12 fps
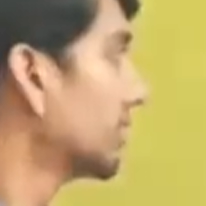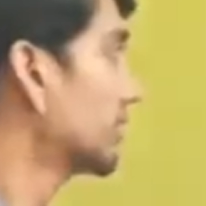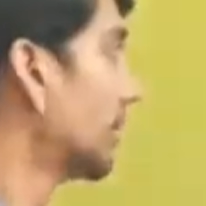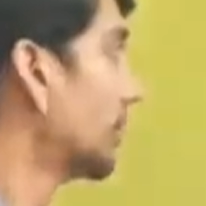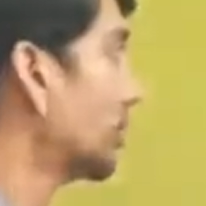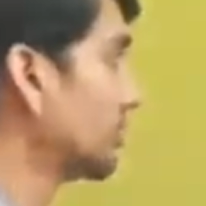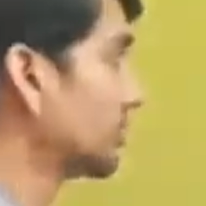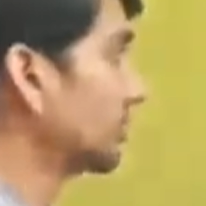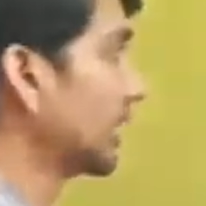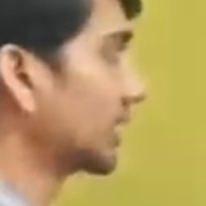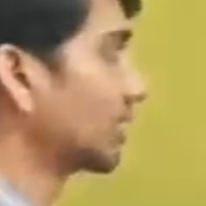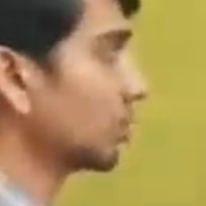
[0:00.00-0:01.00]
Suppose
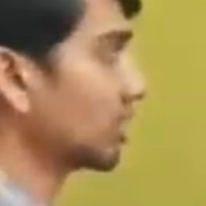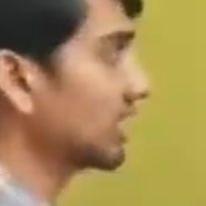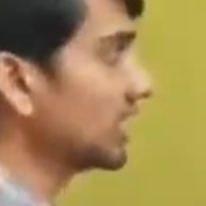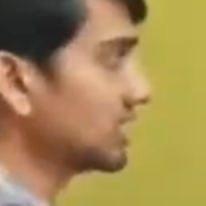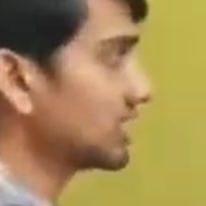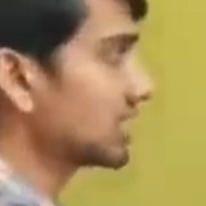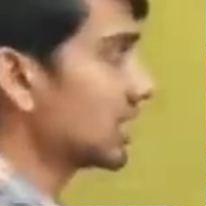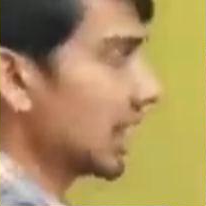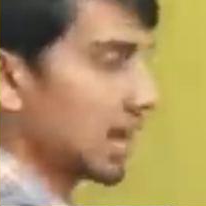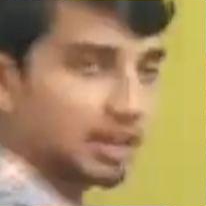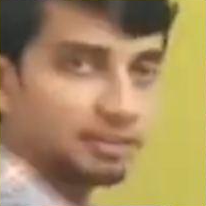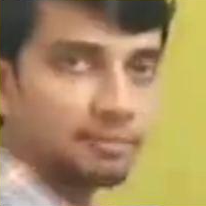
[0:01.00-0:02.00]
that to each
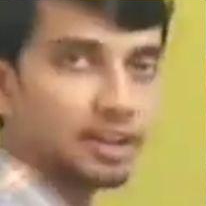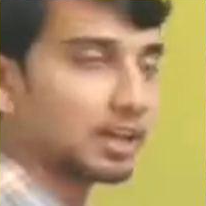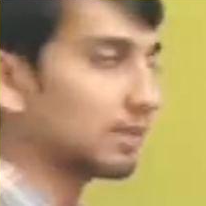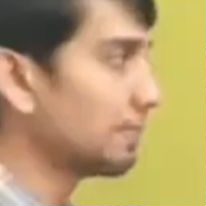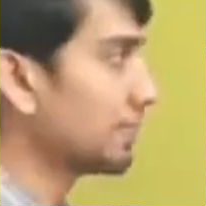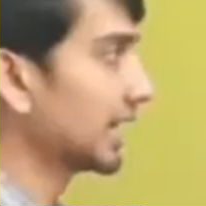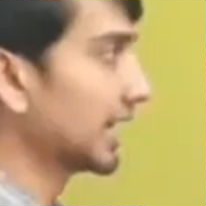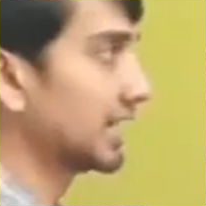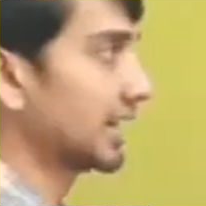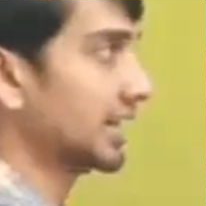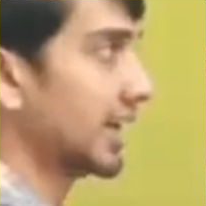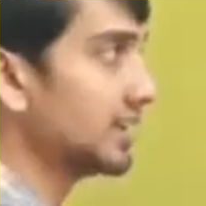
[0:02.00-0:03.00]
alpha in
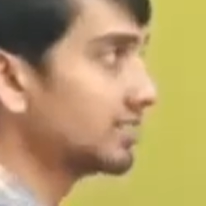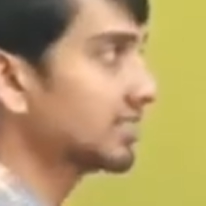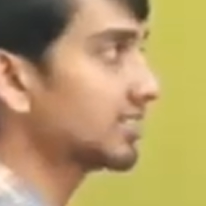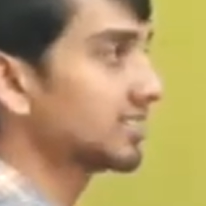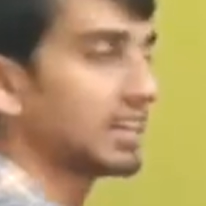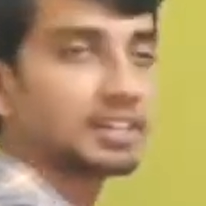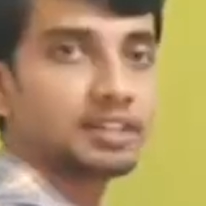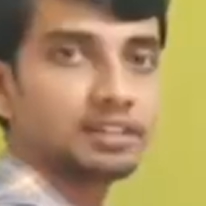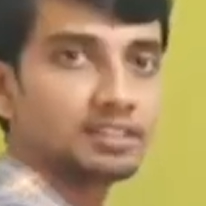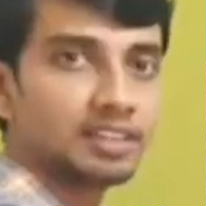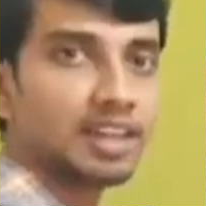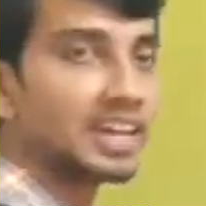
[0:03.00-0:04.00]
a dense set,
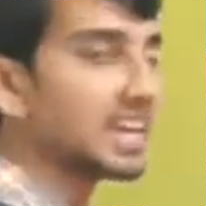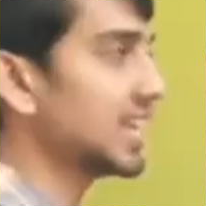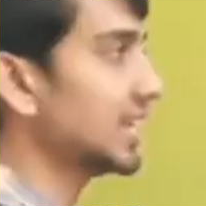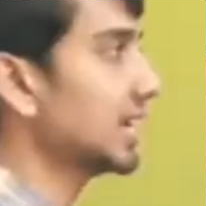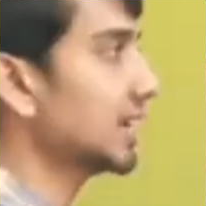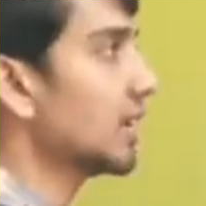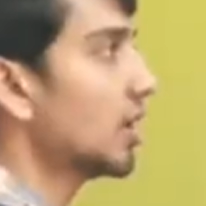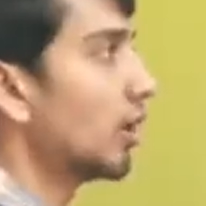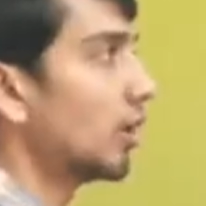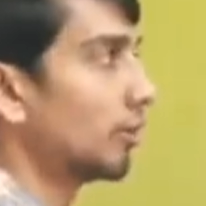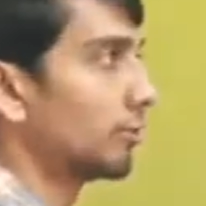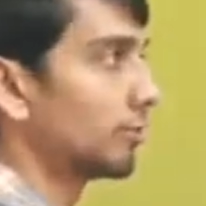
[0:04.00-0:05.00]
say D,
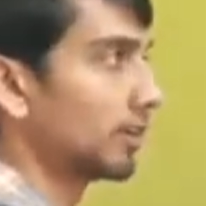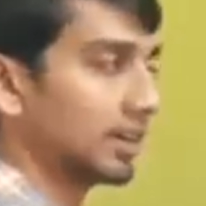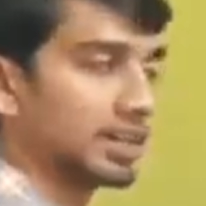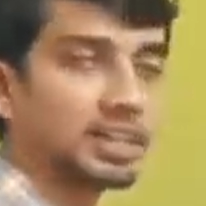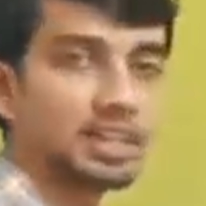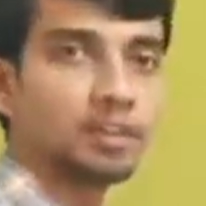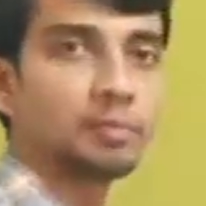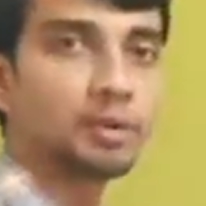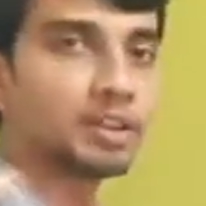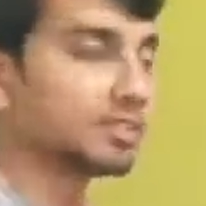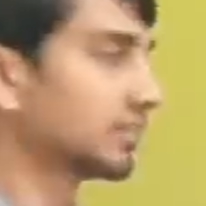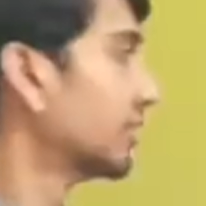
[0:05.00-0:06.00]
of real
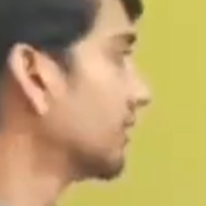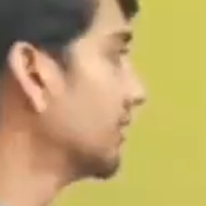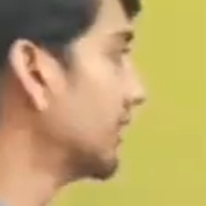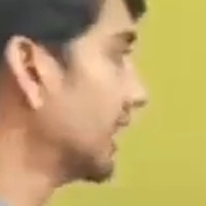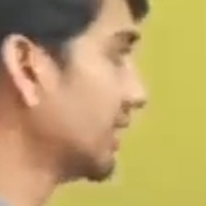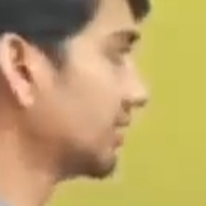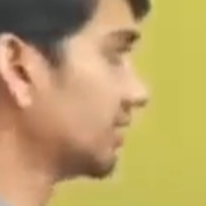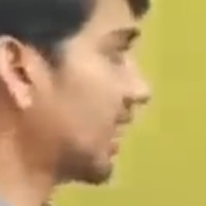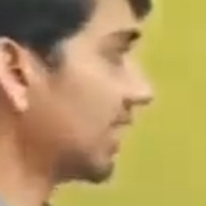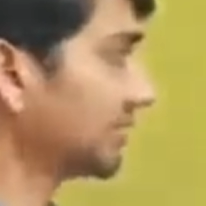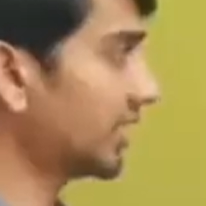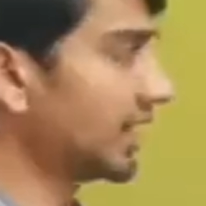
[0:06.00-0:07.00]
numbers, there is
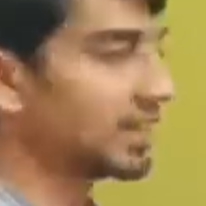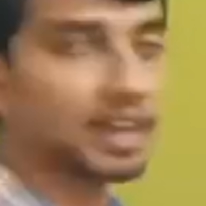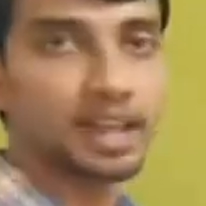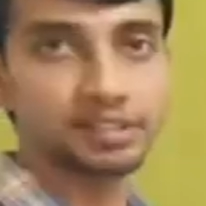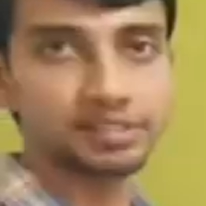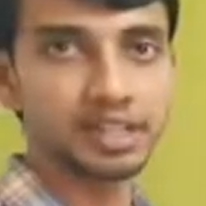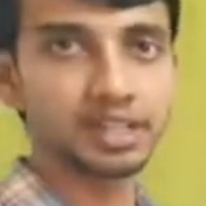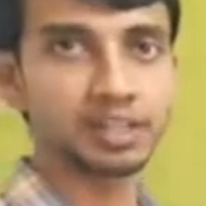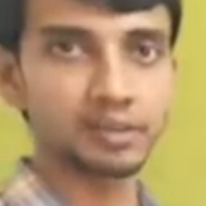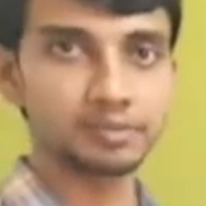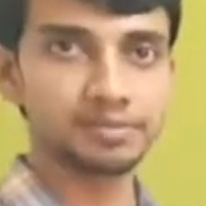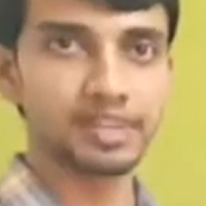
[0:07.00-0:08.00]
assigned a
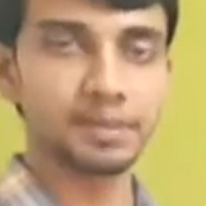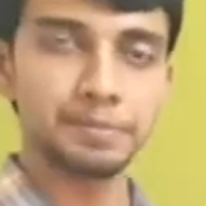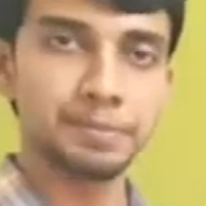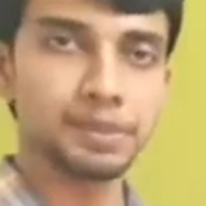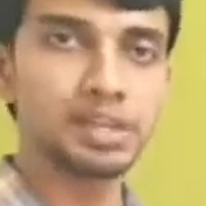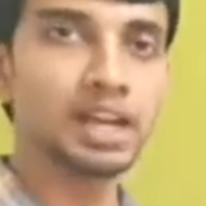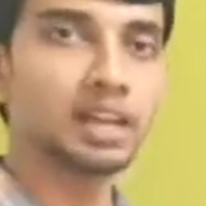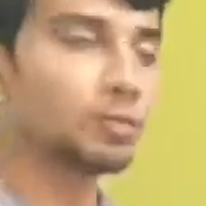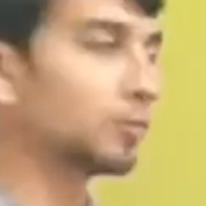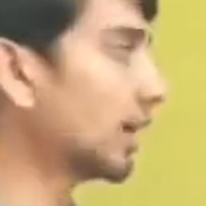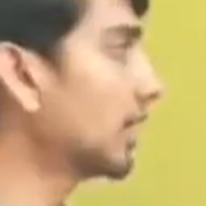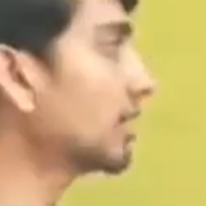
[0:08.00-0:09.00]
set, say B
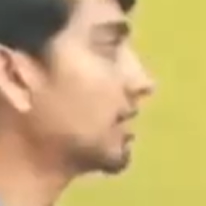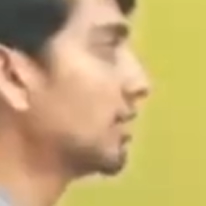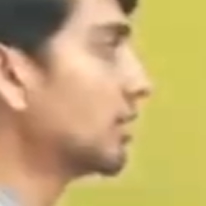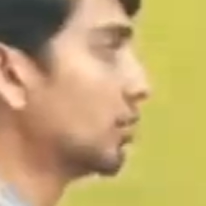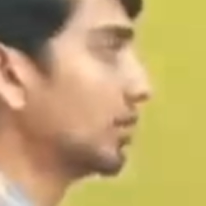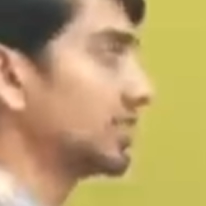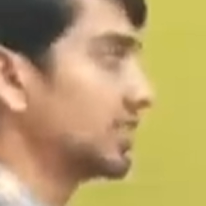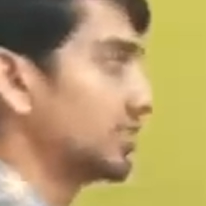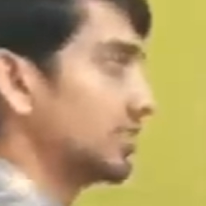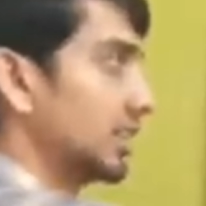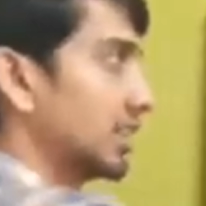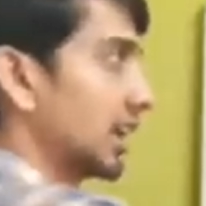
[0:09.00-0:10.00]
alpha, which is
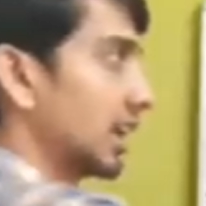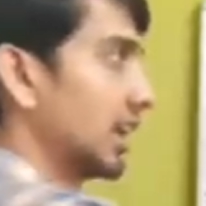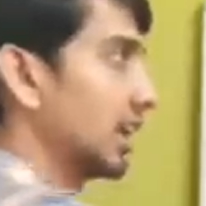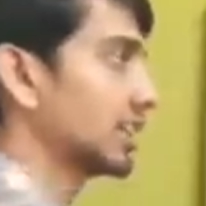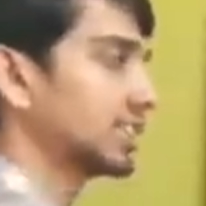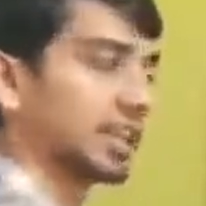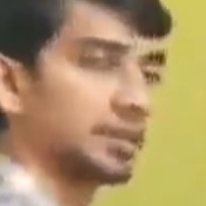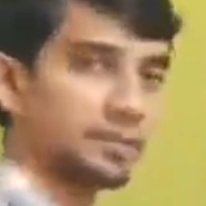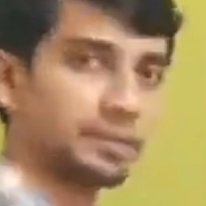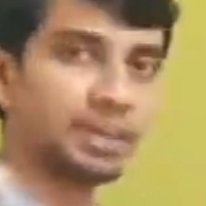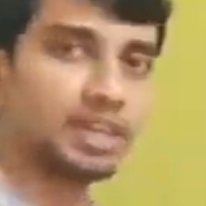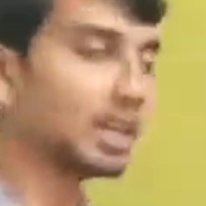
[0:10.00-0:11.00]
in the collection
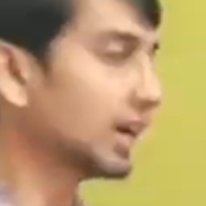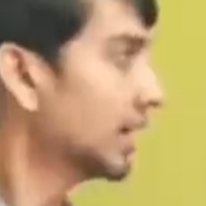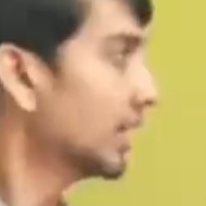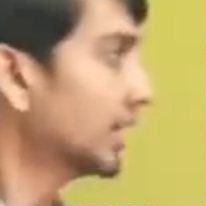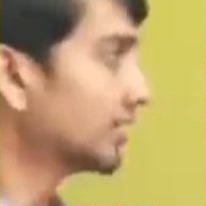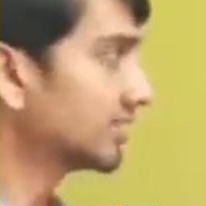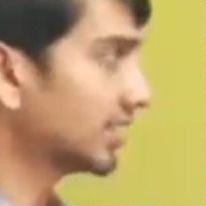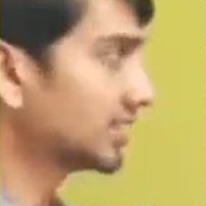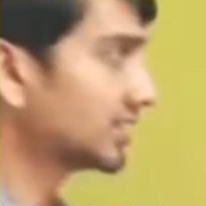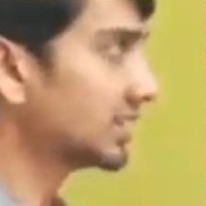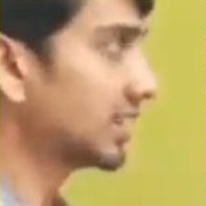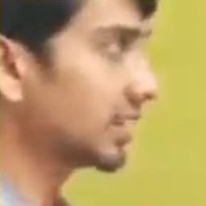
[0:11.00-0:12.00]
B,
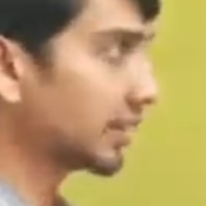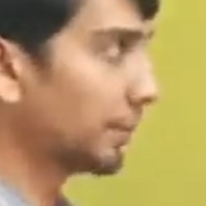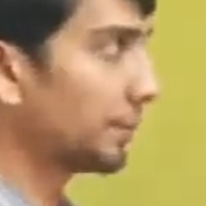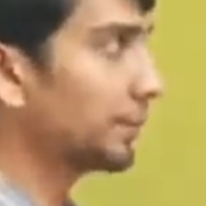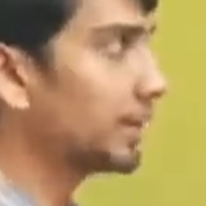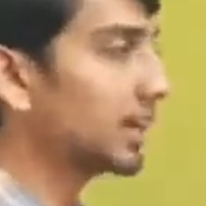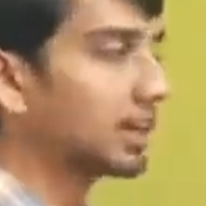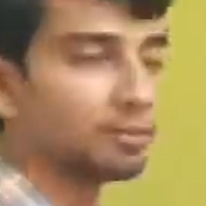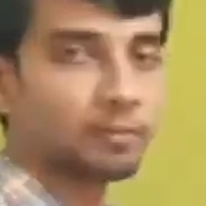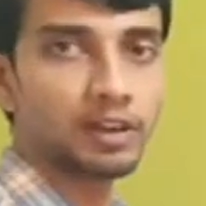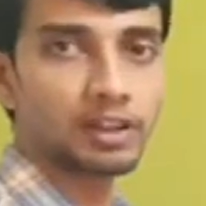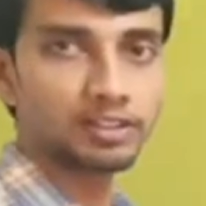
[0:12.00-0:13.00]
such that B
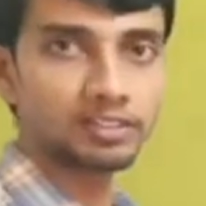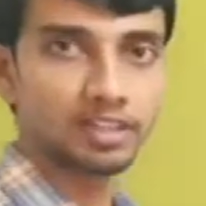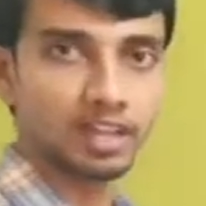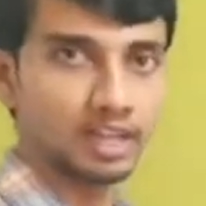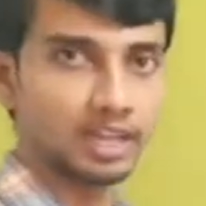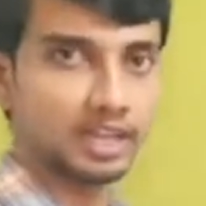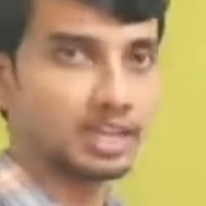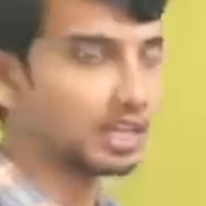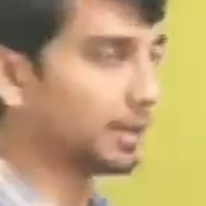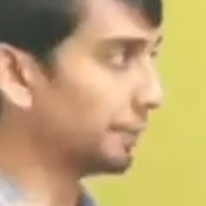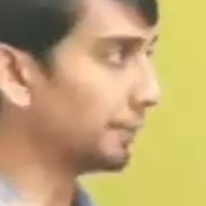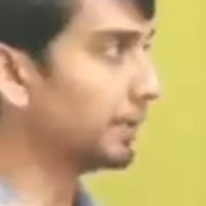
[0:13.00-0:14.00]
alpha is contained
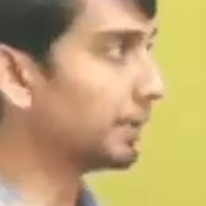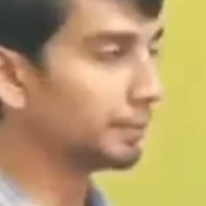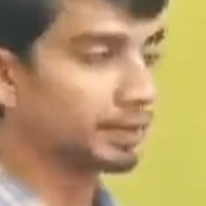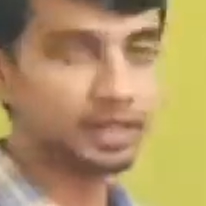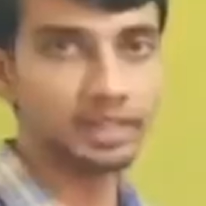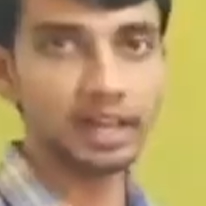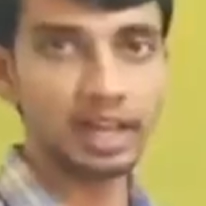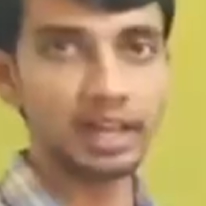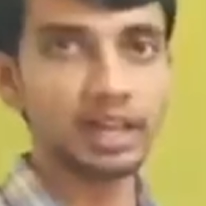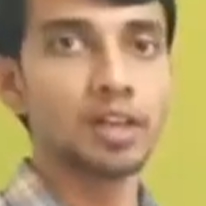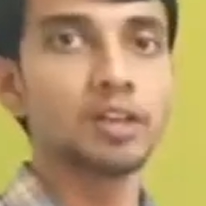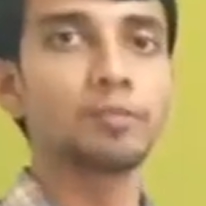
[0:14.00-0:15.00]
in B beta
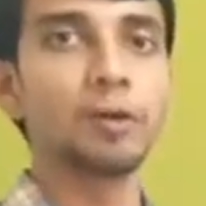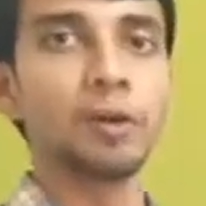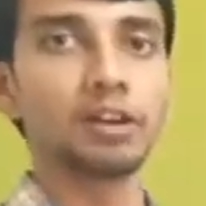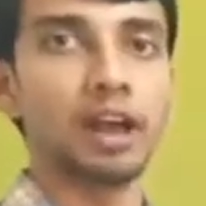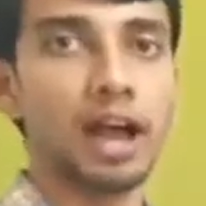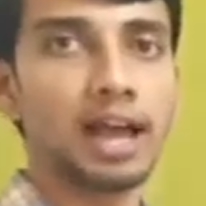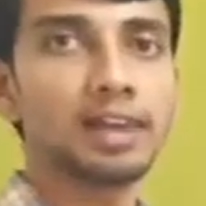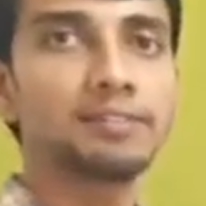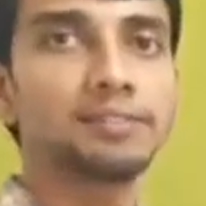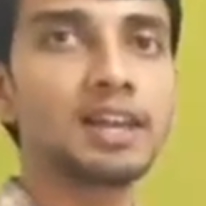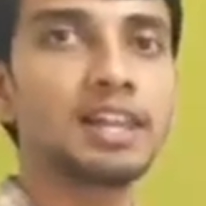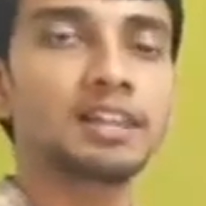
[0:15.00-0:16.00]
for
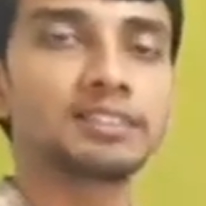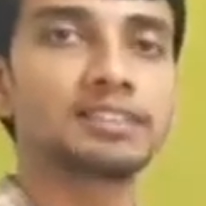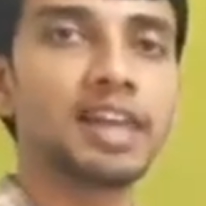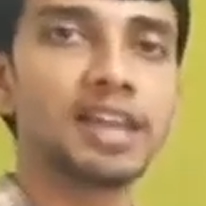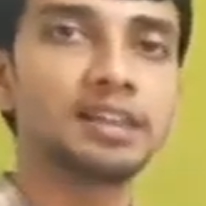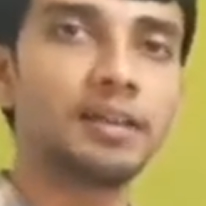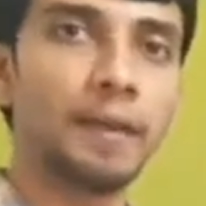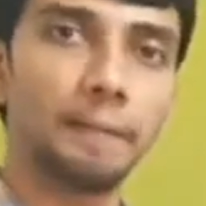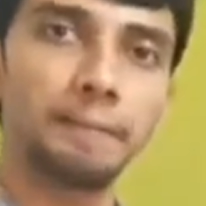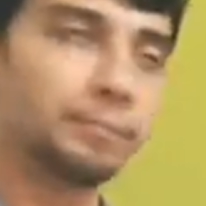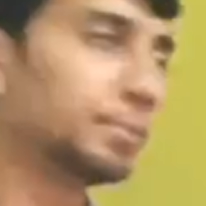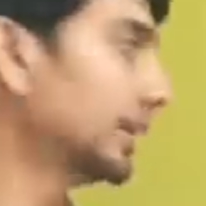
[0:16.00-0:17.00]
alpha less than
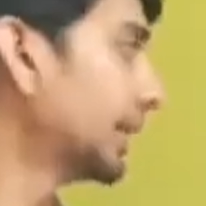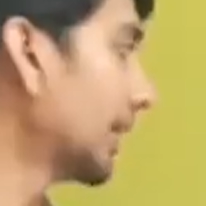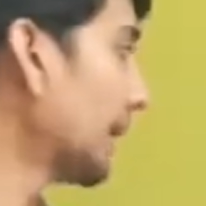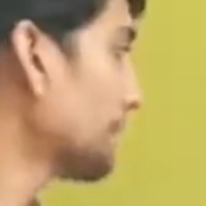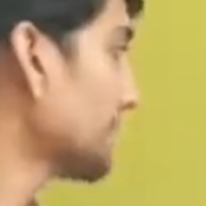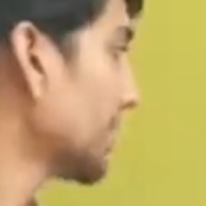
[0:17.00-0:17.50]
beta.